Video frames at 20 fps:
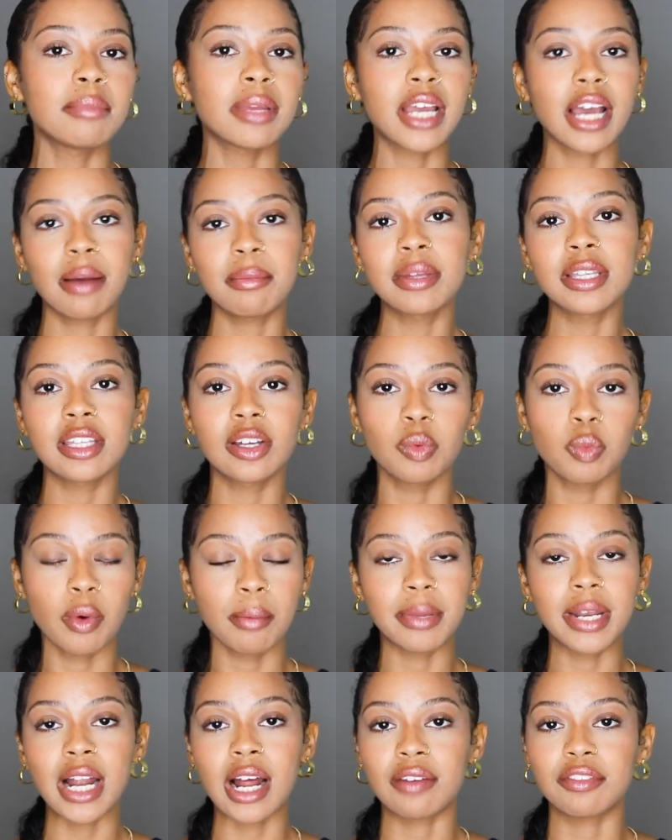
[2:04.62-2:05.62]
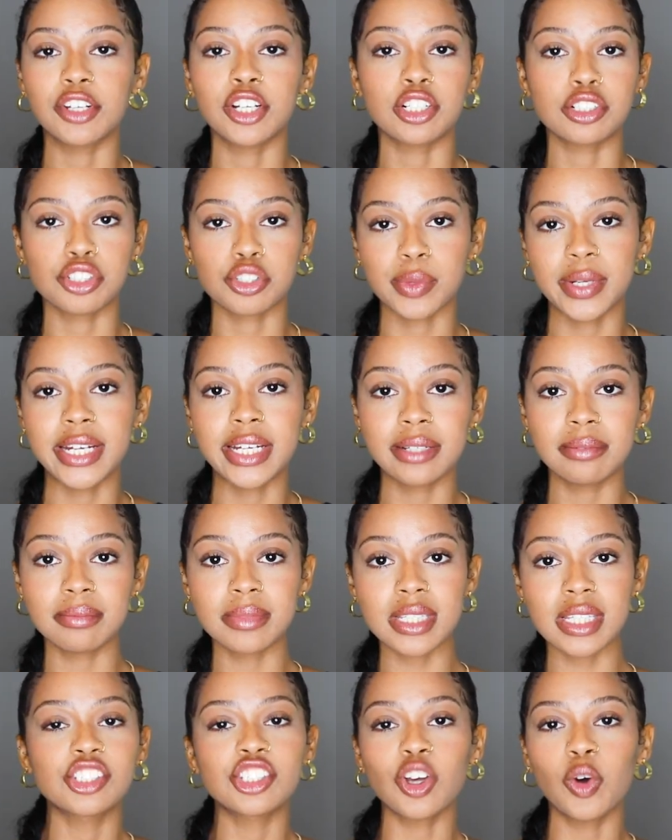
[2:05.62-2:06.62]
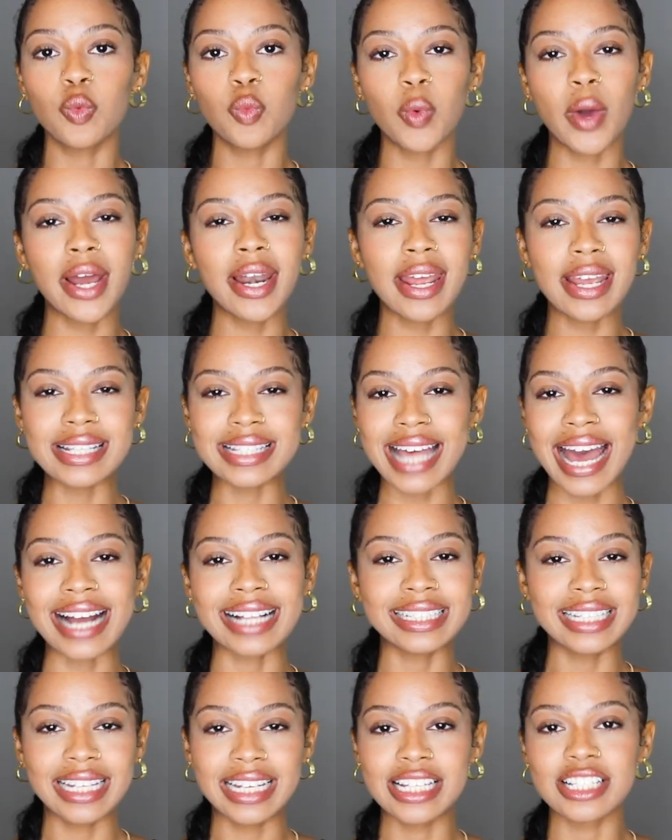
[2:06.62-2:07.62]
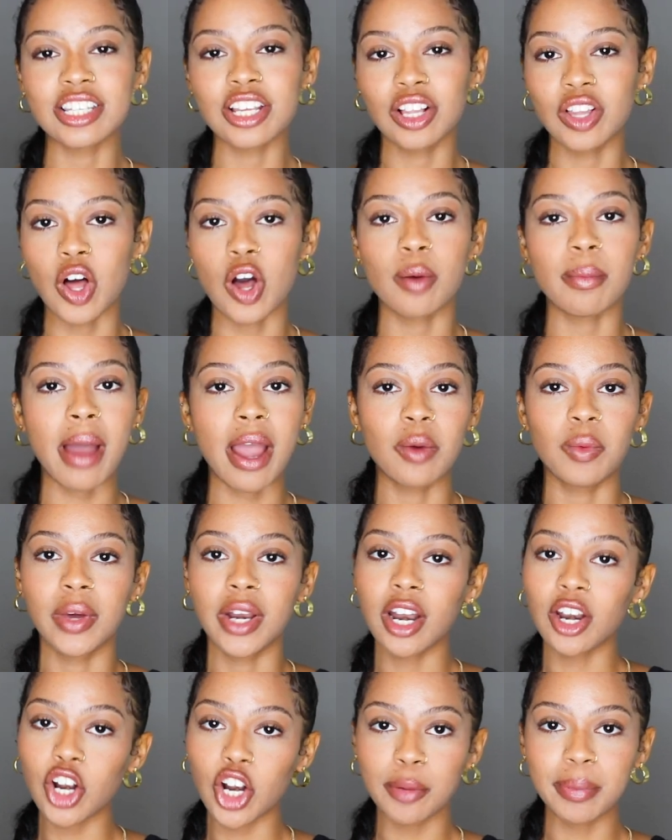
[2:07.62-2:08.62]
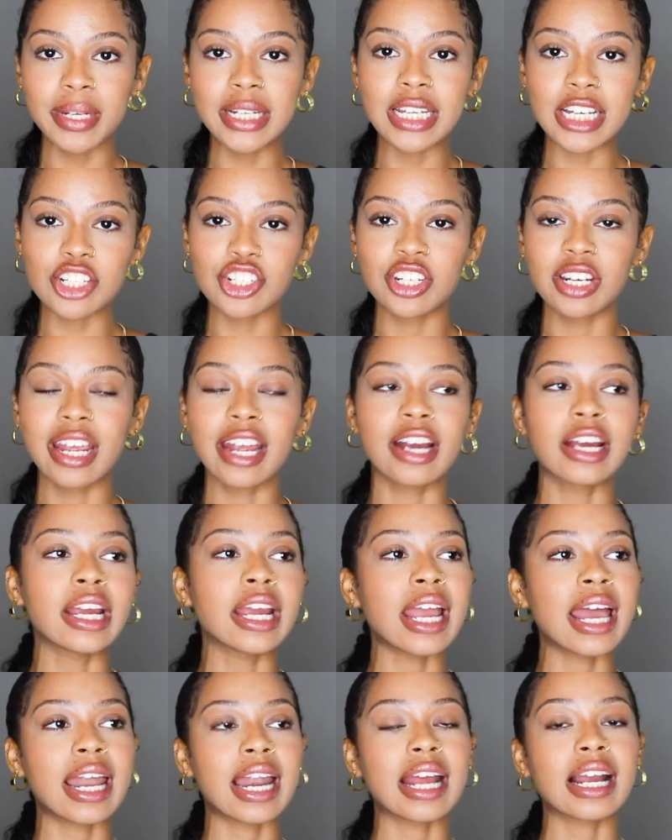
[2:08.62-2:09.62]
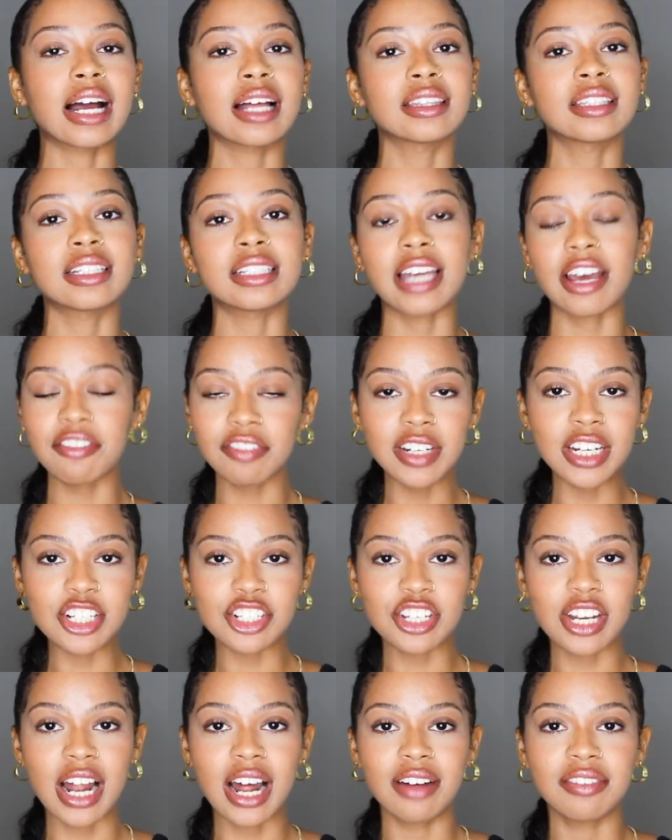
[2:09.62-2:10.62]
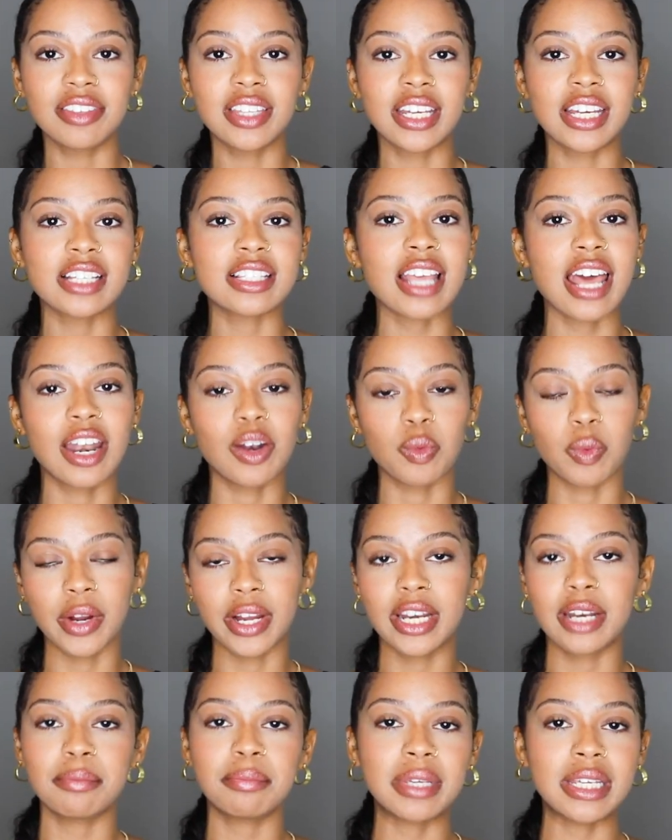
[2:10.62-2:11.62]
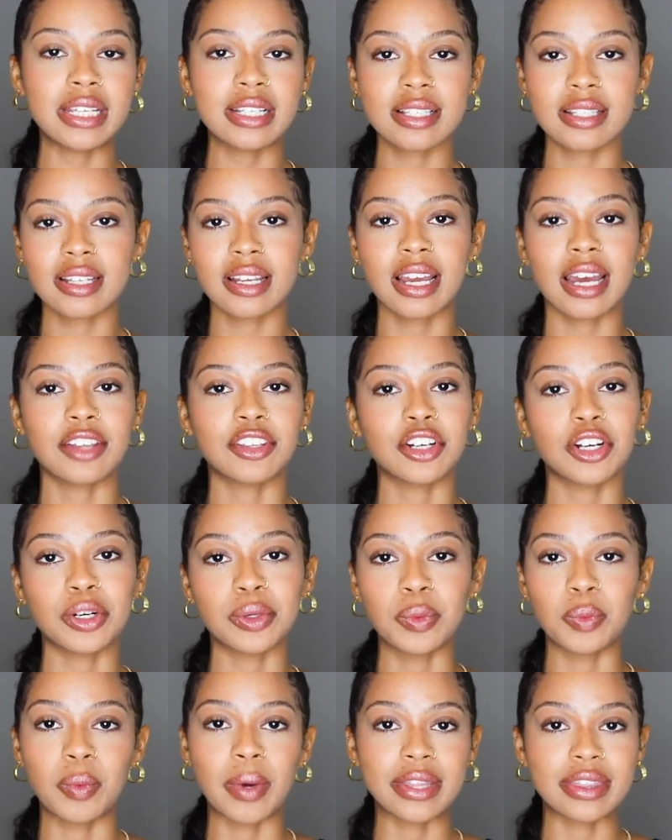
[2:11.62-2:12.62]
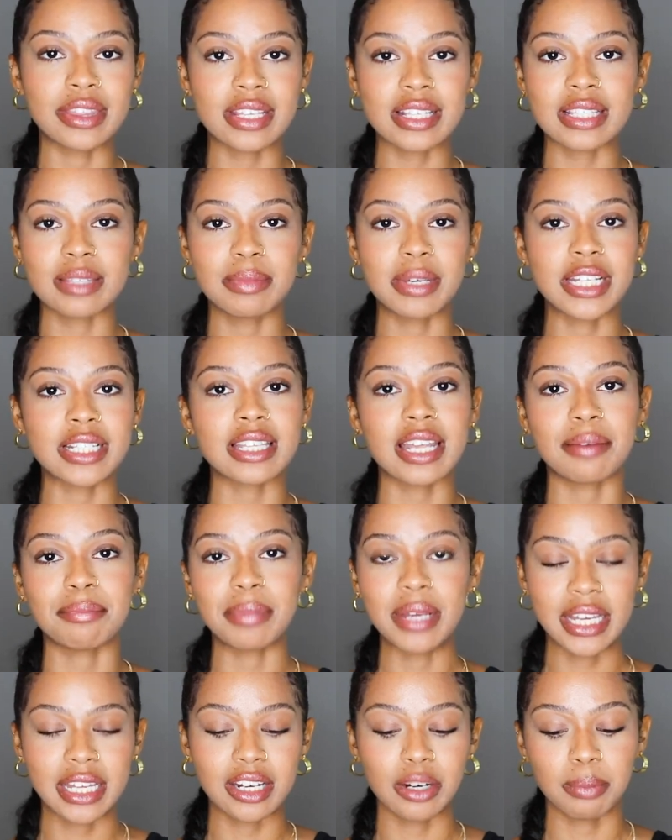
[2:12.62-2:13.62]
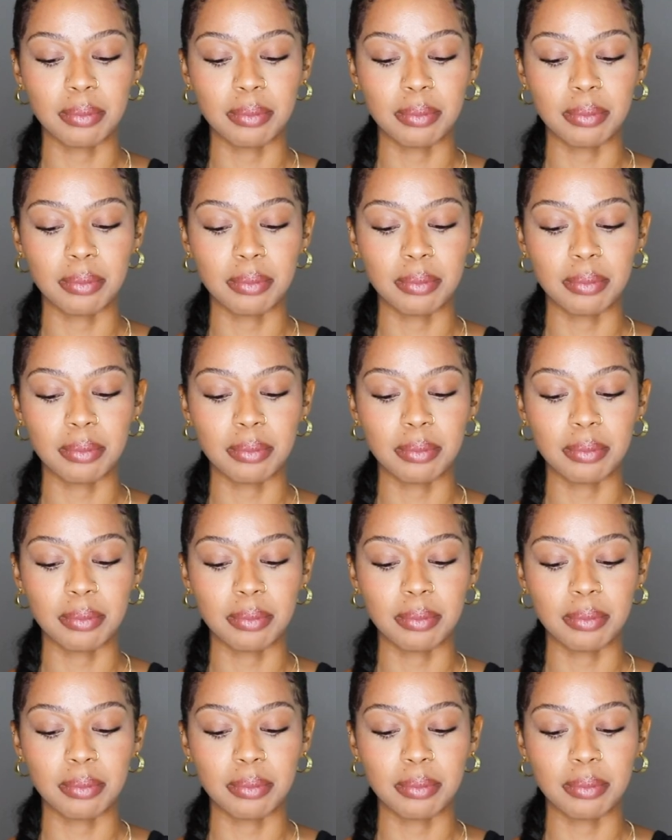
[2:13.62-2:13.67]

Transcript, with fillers: becoming the woman of your dreams. So what exactly is a glow up? I went on Urban Dictionary and I got the definition of this and we're gonna piece together what this means and pick it